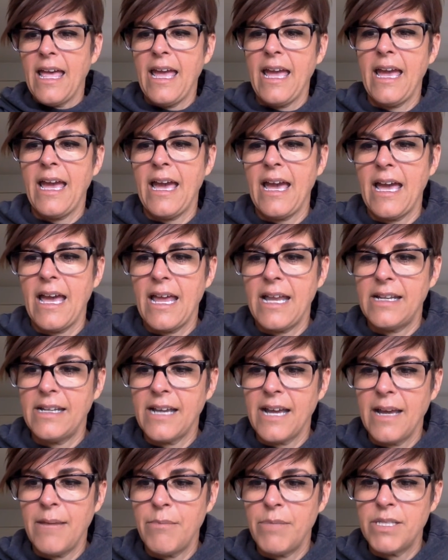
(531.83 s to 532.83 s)
and
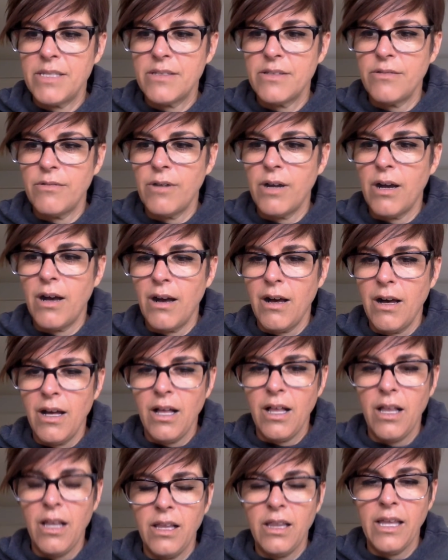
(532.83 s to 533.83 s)
I miss you
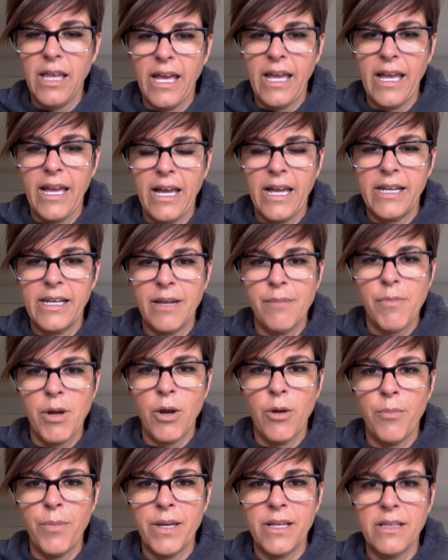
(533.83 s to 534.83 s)
all, and I'm
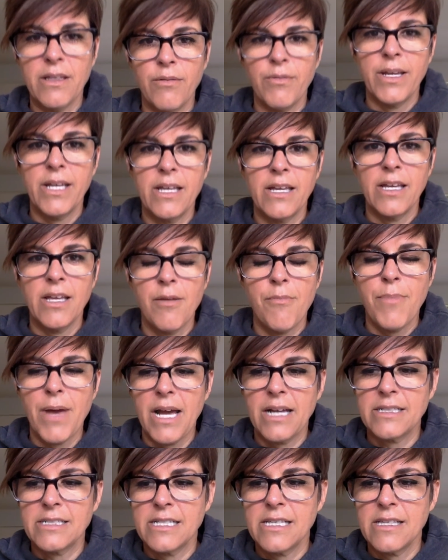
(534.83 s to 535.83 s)
hoping that we can get
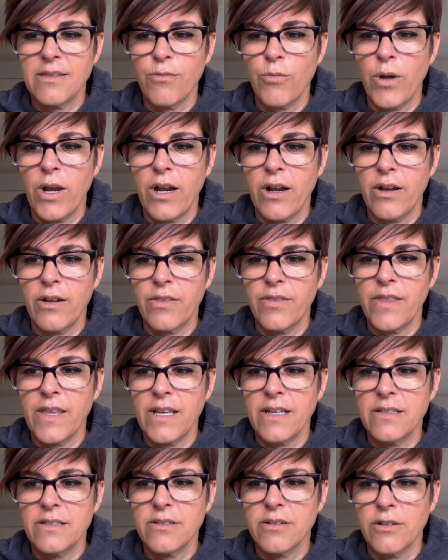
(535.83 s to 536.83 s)
back to where
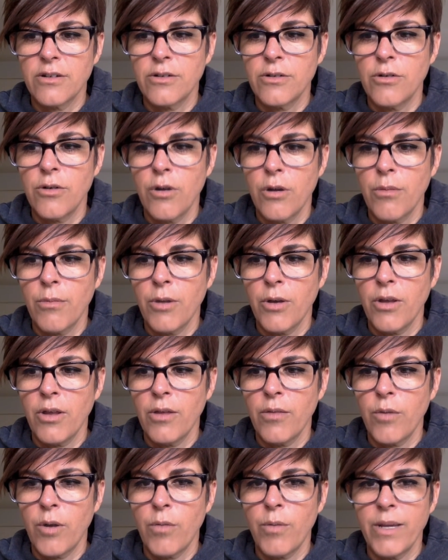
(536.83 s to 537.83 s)
things are
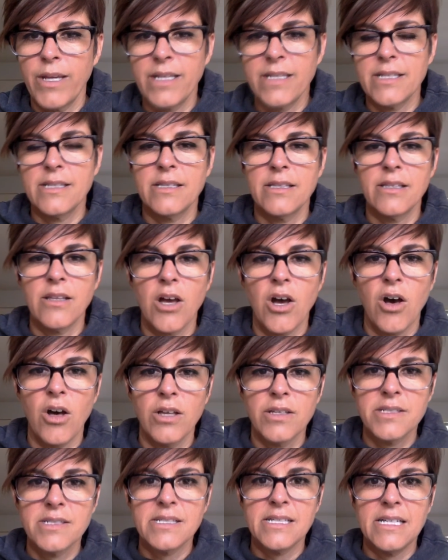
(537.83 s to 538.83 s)
normal, where we can
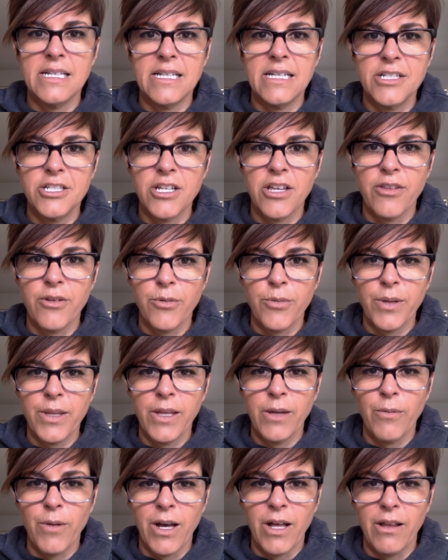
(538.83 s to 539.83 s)
all see each other
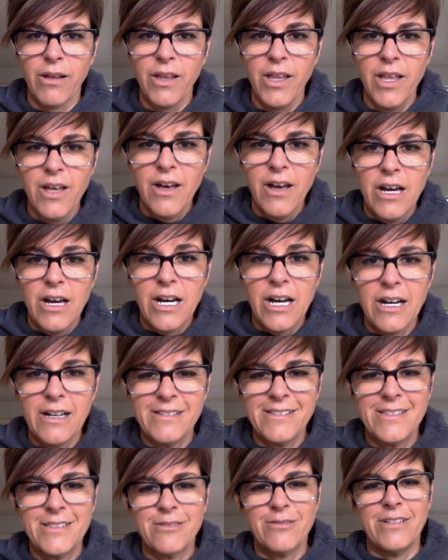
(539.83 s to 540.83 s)
really well
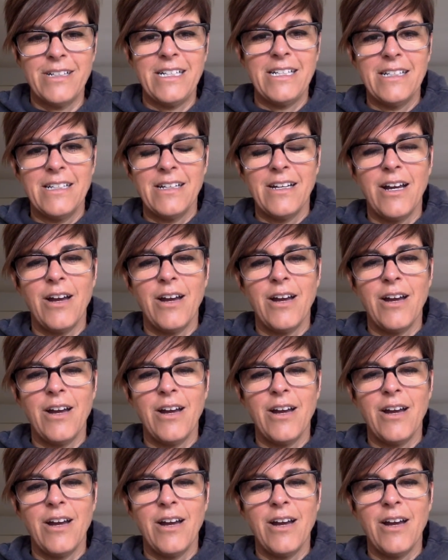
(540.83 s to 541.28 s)
on screen.